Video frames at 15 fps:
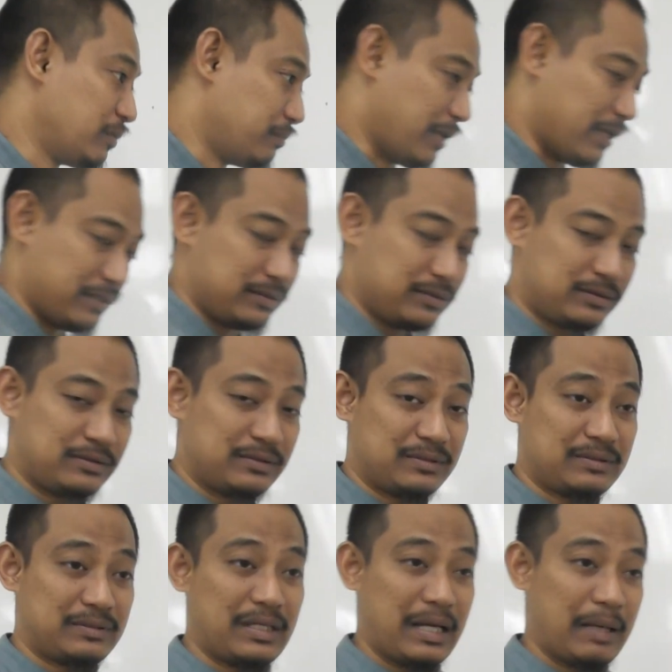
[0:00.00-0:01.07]
But
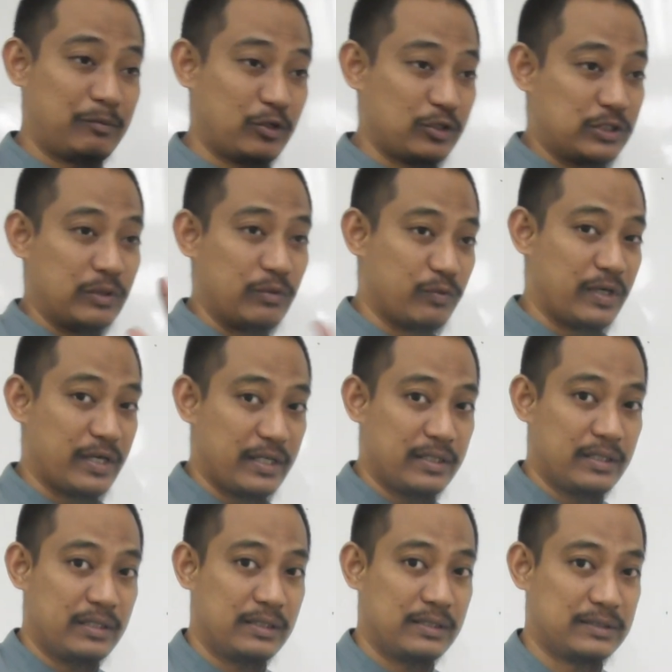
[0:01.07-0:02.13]
I'm not sure
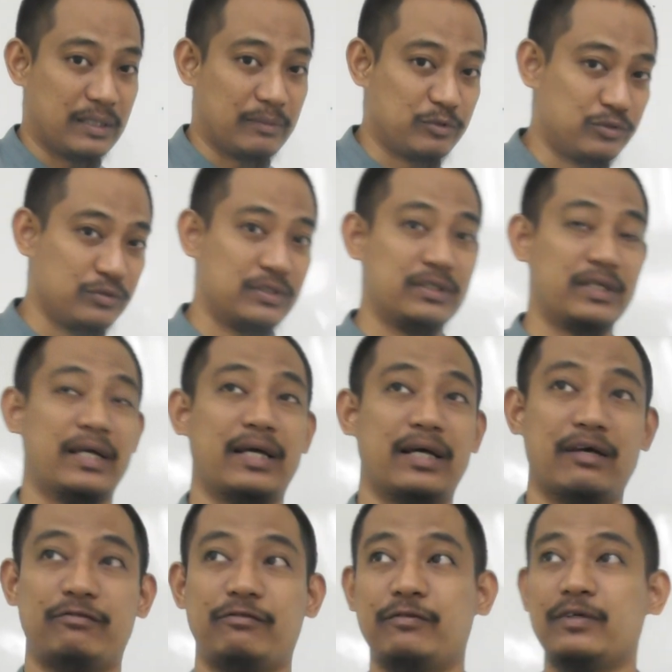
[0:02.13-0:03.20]
why some students
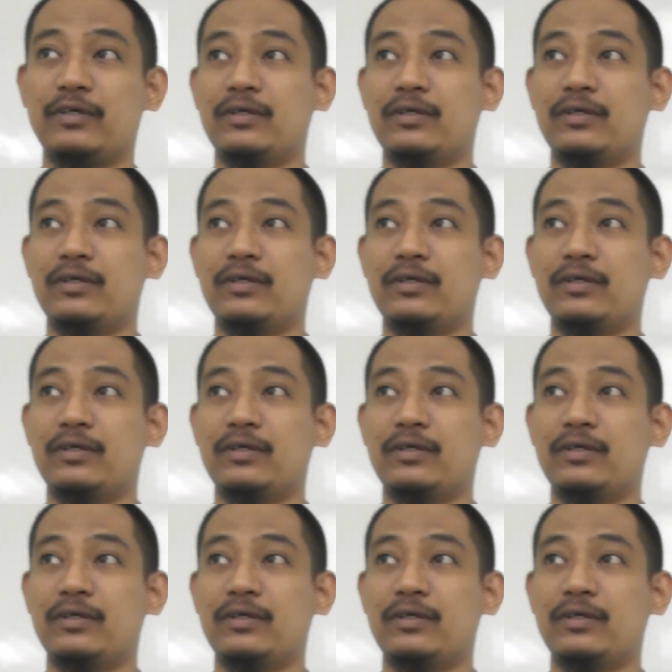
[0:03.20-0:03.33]
have,